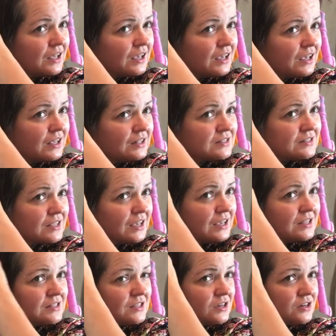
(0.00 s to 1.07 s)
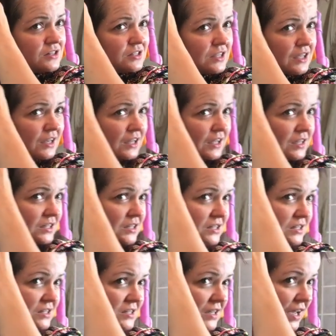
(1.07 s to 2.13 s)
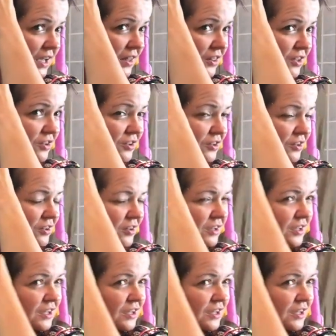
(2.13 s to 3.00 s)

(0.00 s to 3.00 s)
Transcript: it's easier to get it to stay in the hook